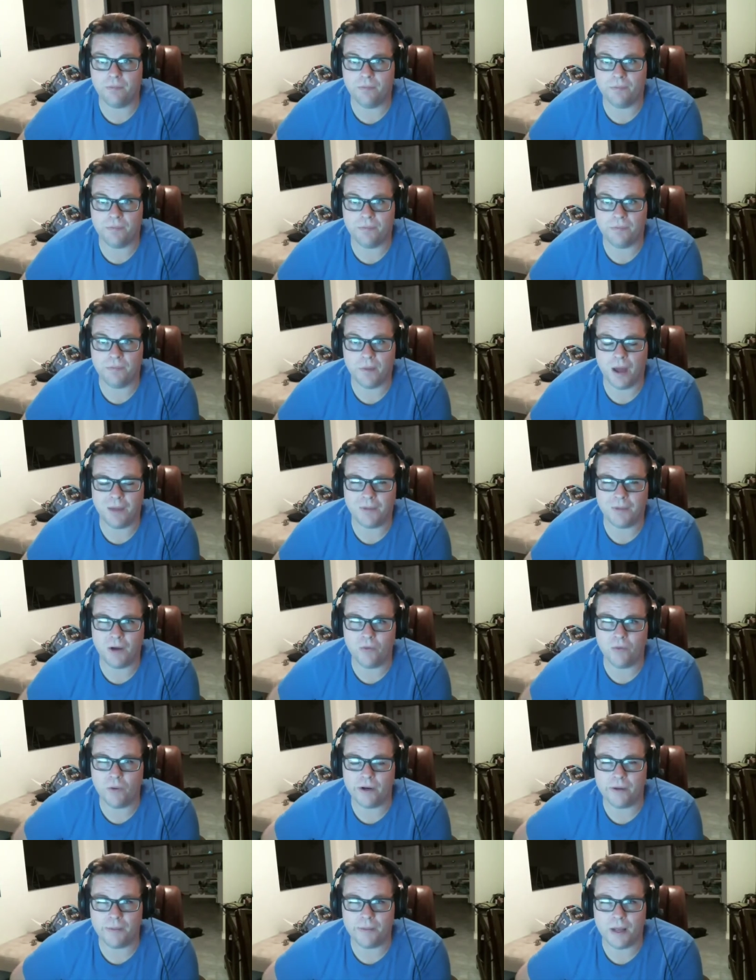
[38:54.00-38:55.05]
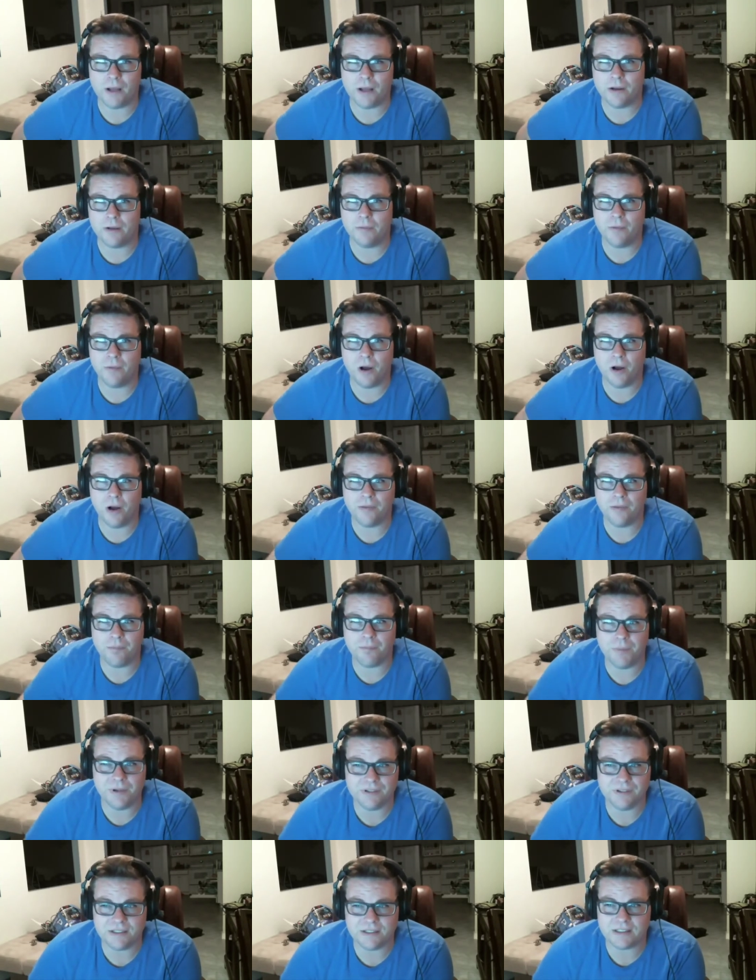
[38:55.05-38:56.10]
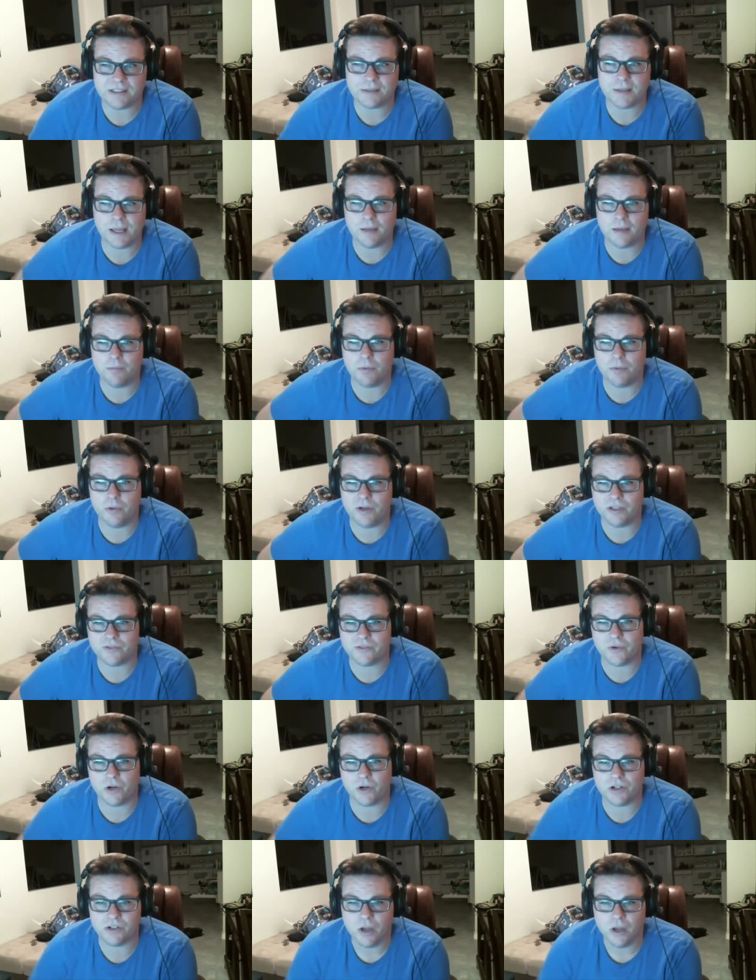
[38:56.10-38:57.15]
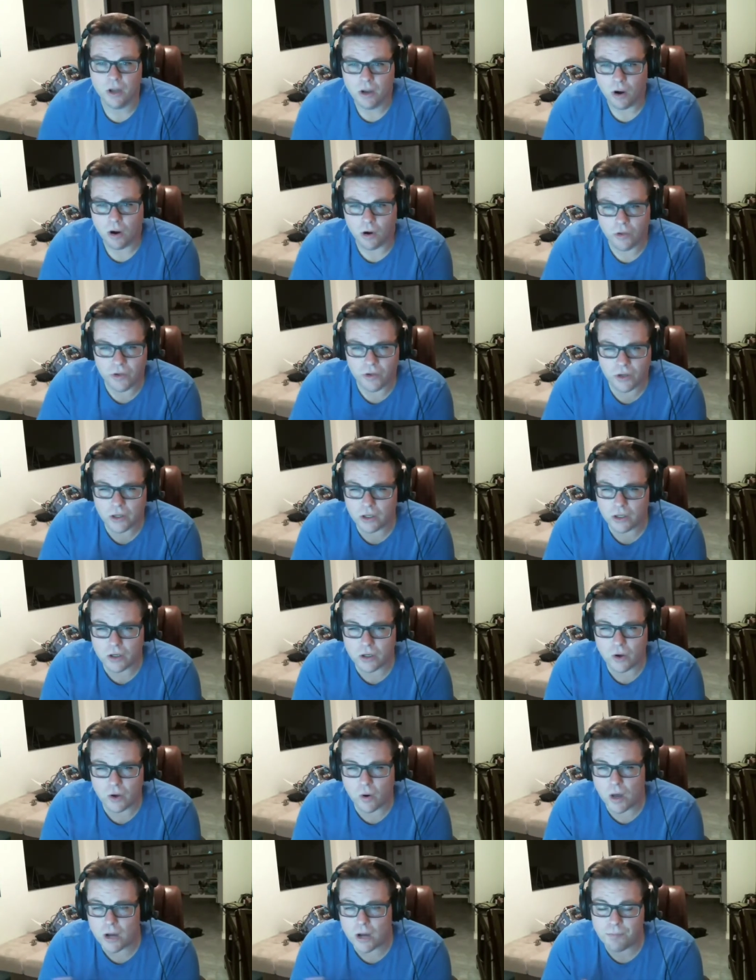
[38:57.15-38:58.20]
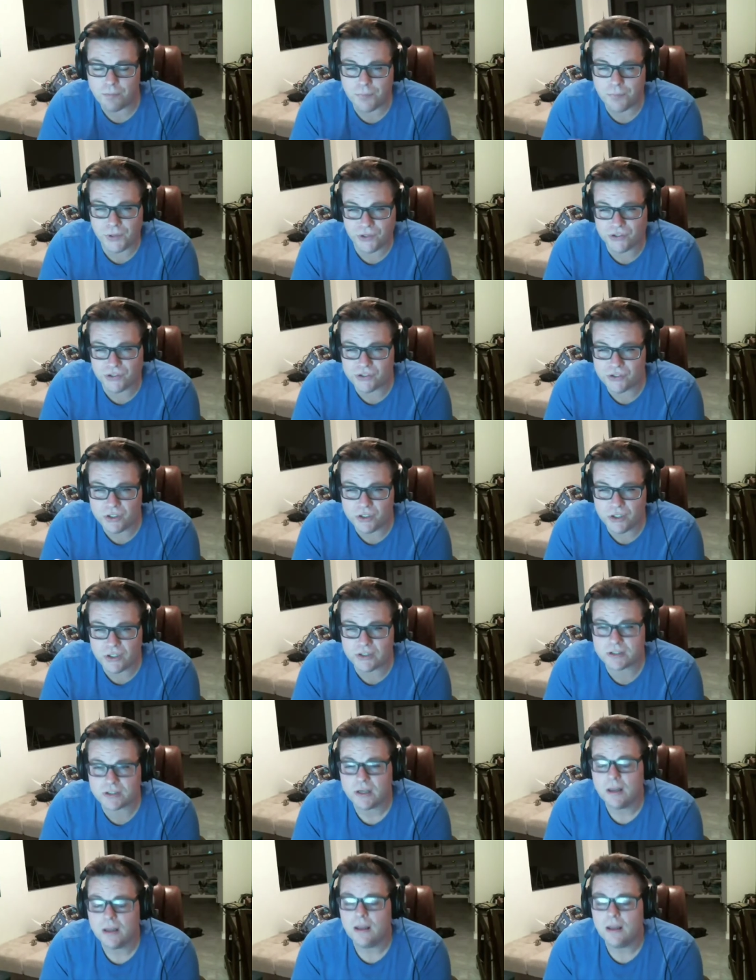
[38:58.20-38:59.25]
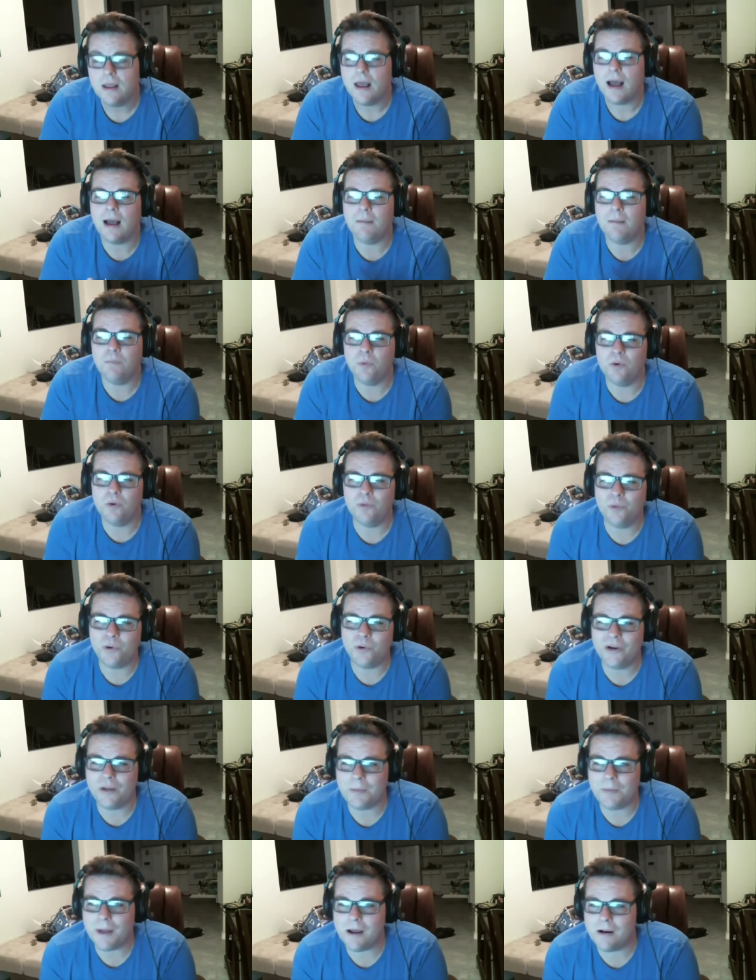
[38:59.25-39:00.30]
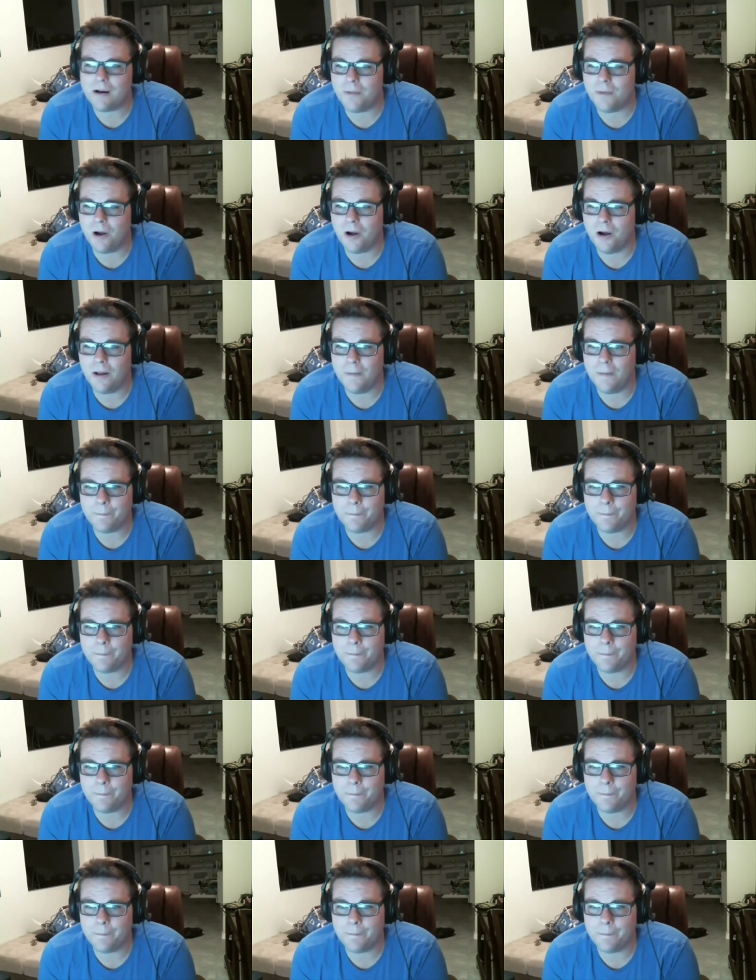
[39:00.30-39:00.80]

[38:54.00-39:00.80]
I'm not worried about them on a business standpoint as far as are they going to go out of business. I'm more worried about them on.